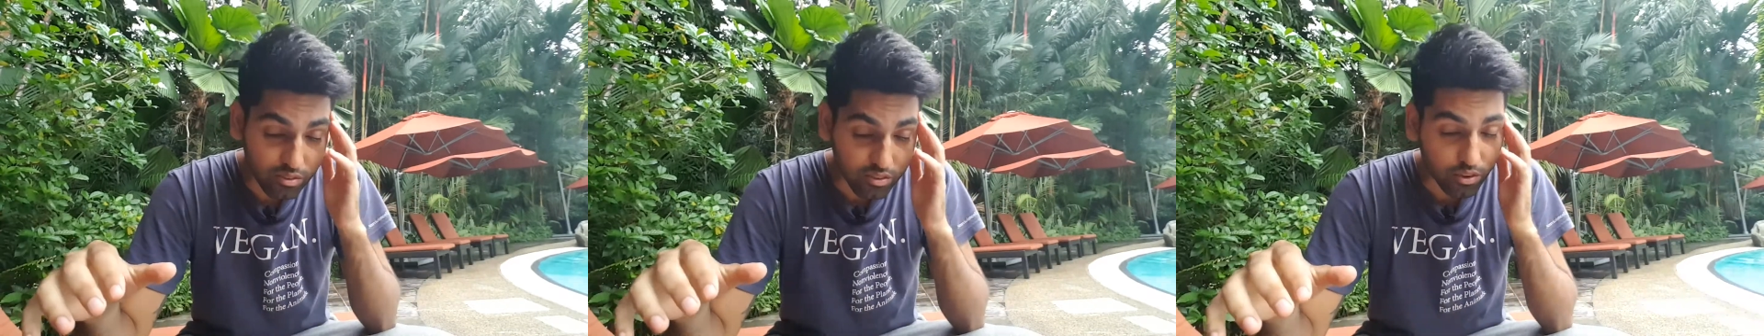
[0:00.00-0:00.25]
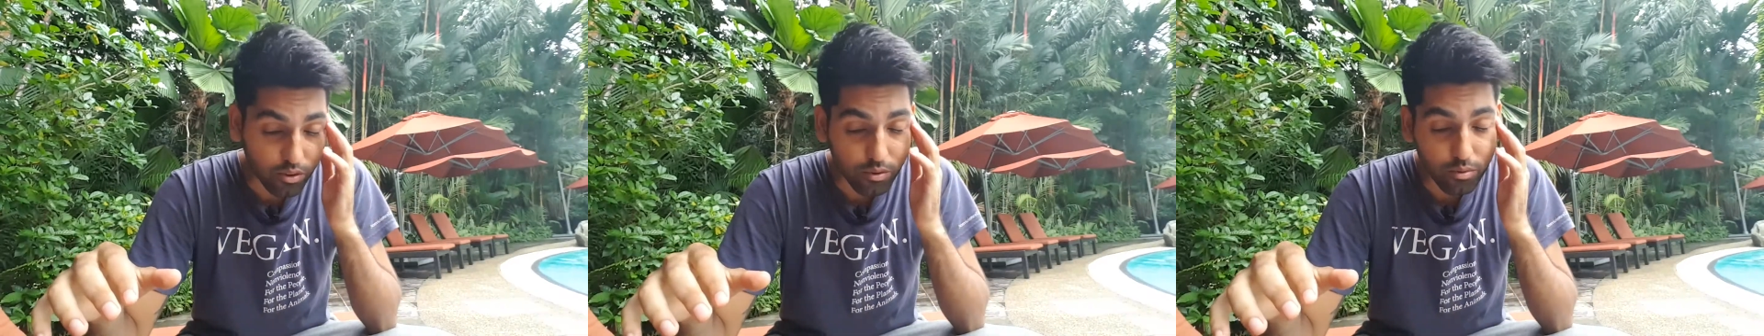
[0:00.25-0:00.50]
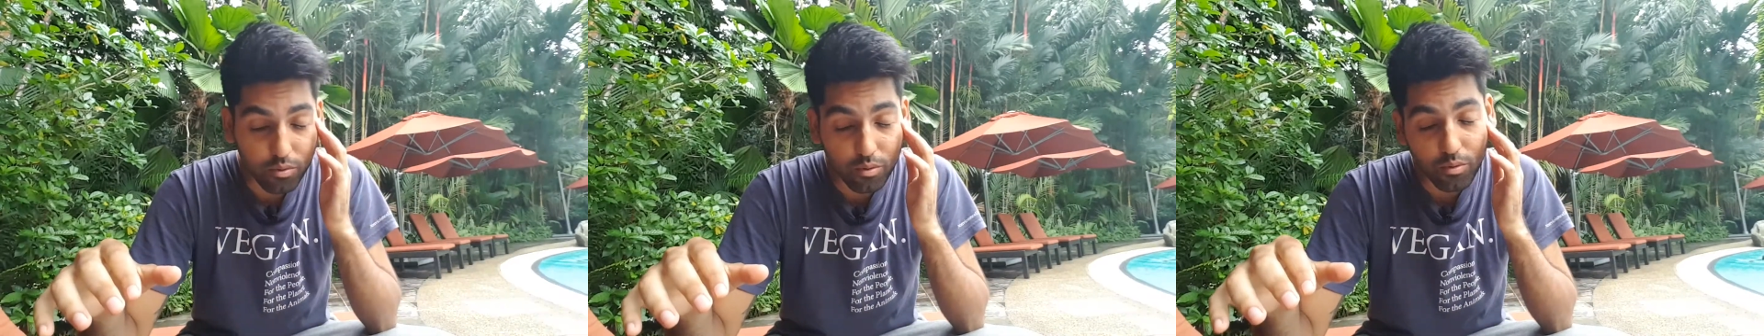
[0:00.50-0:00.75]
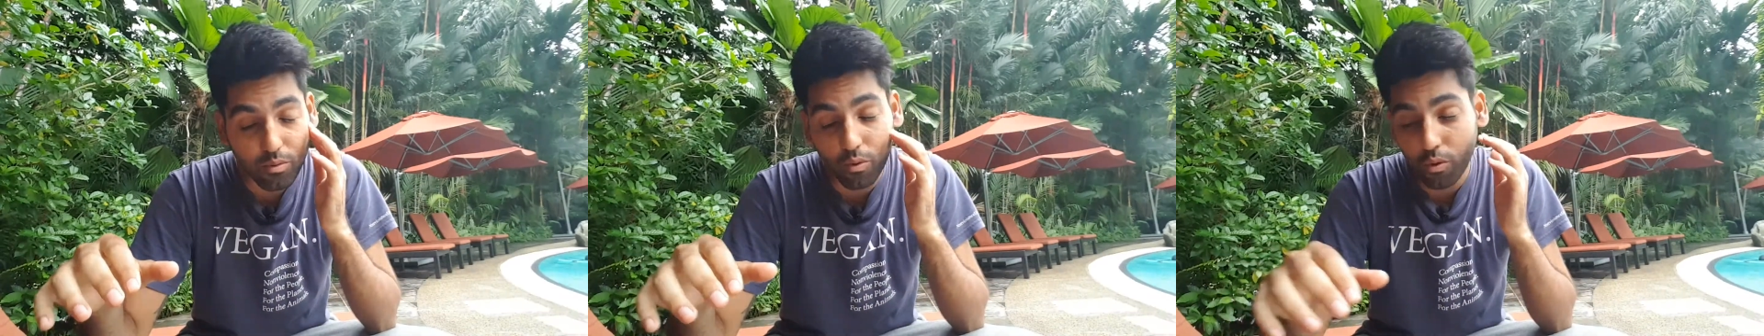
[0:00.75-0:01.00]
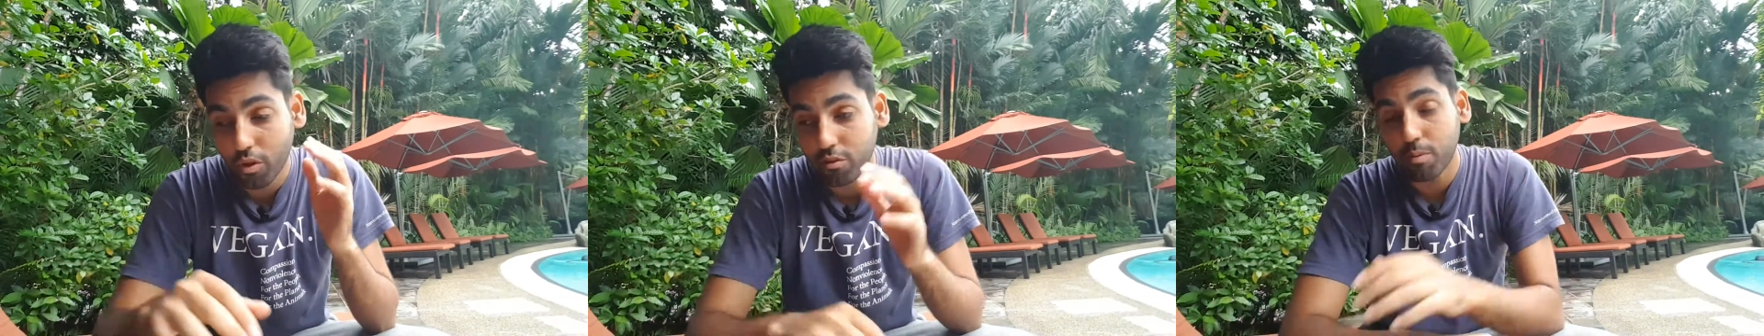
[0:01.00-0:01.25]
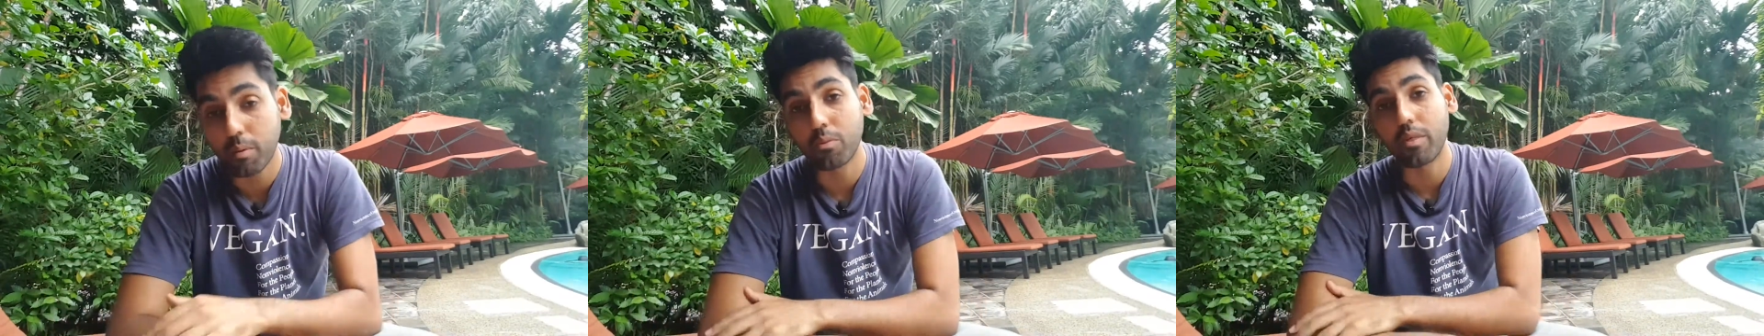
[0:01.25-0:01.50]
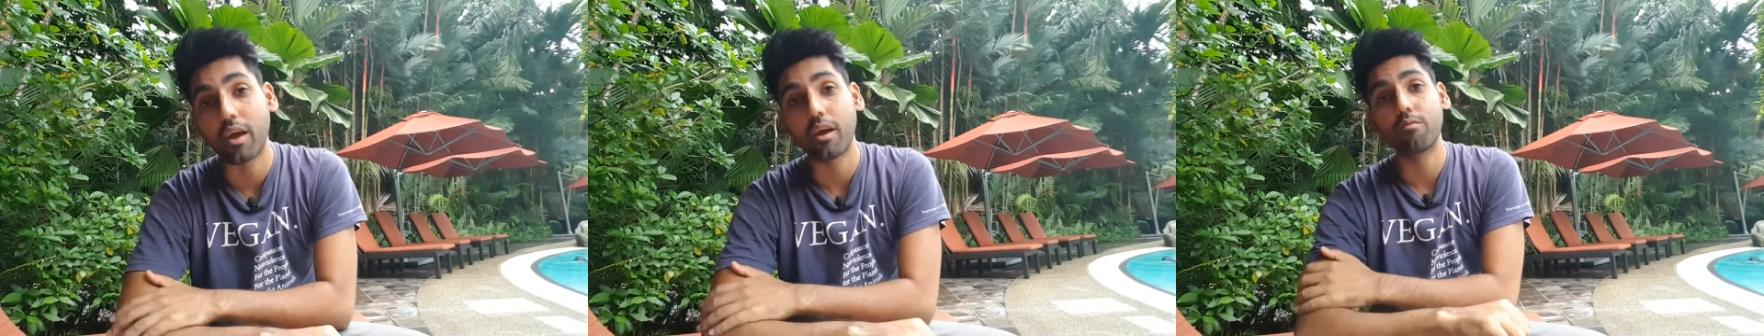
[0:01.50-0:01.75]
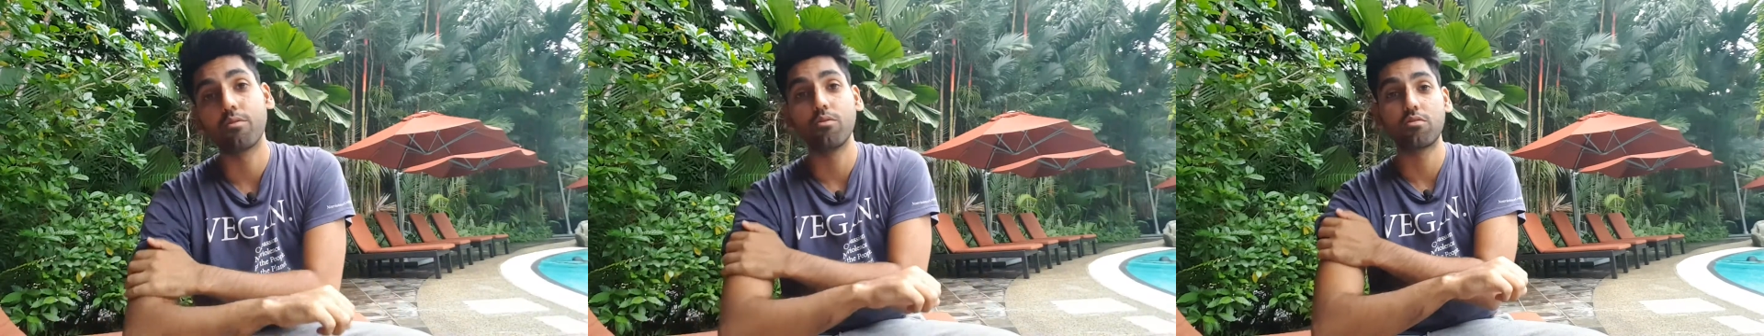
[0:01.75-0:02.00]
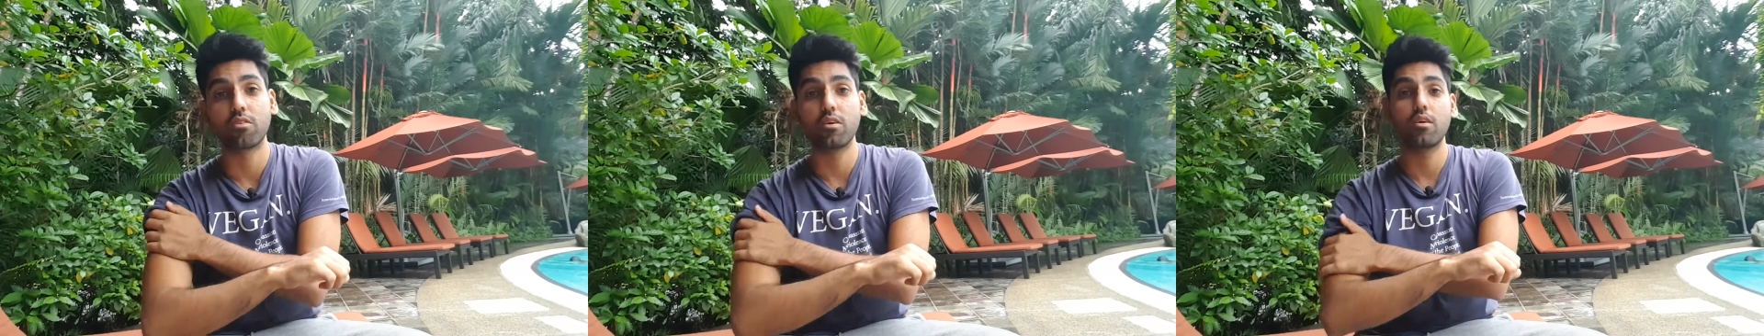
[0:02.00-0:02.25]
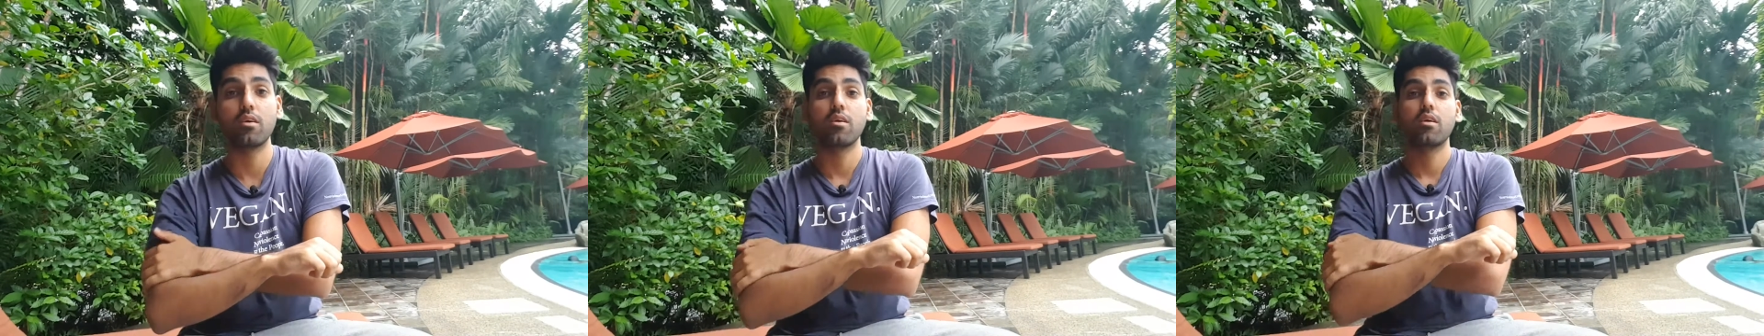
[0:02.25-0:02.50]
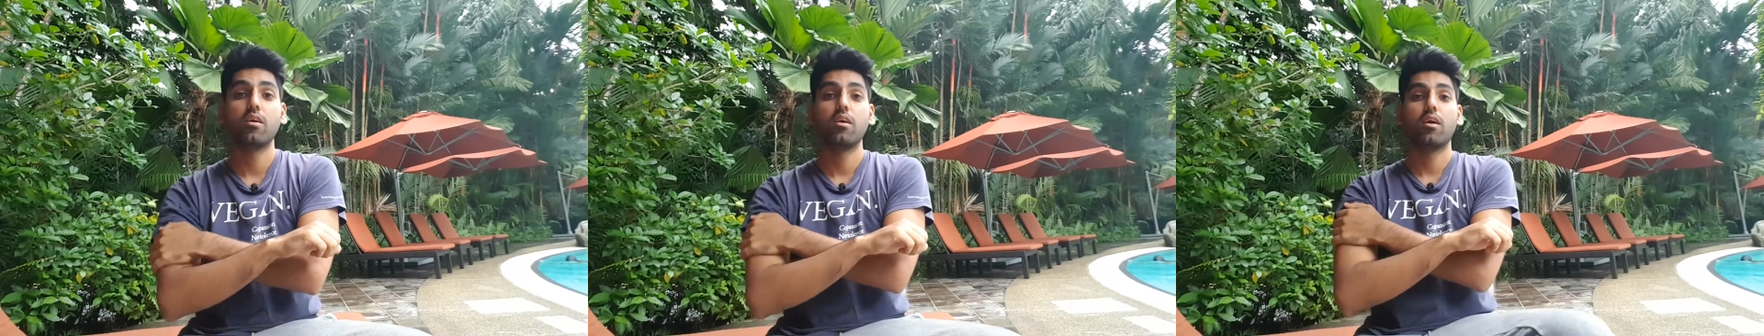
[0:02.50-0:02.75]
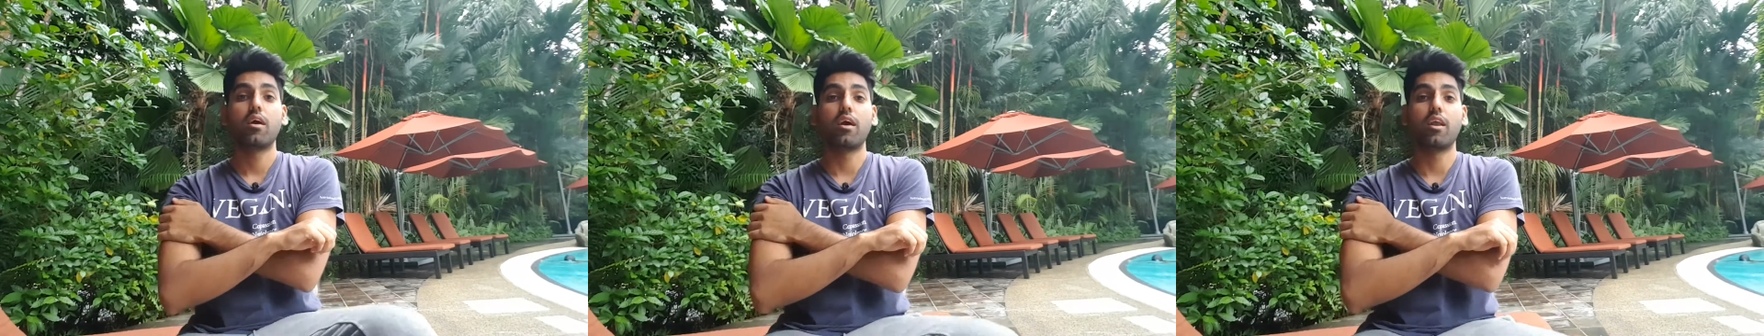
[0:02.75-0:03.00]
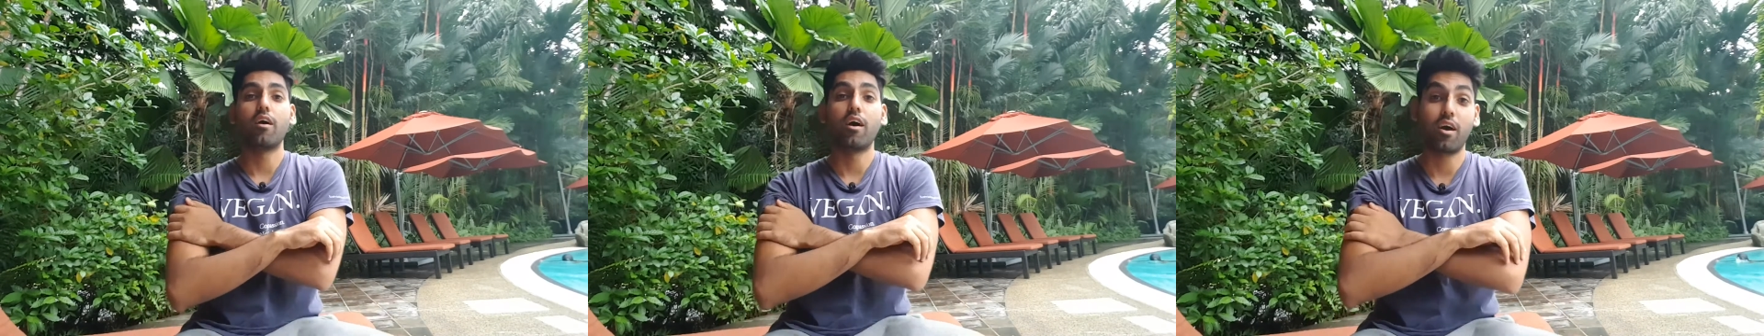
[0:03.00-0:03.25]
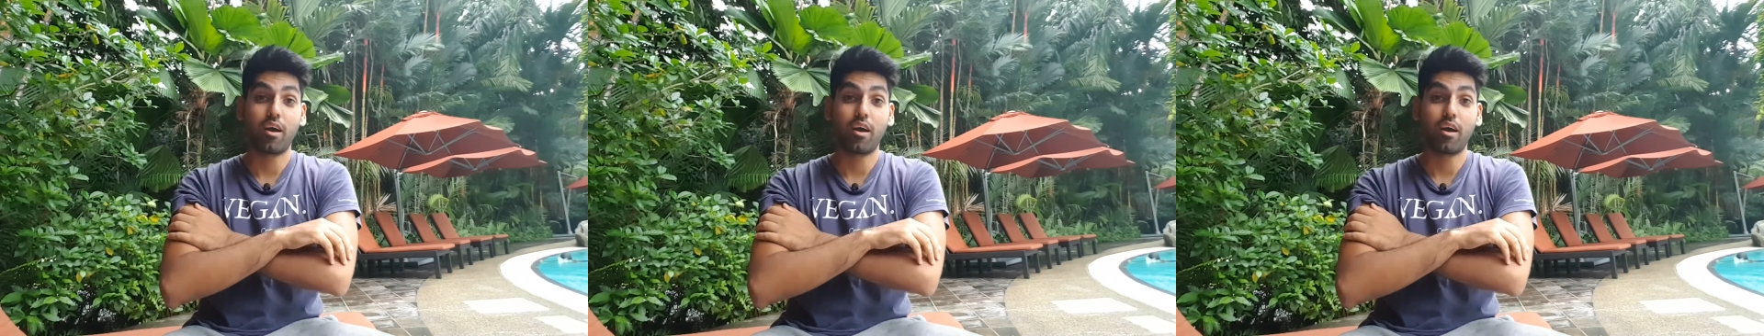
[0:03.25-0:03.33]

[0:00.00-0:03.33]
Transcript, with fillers: So all those people that have UC and are,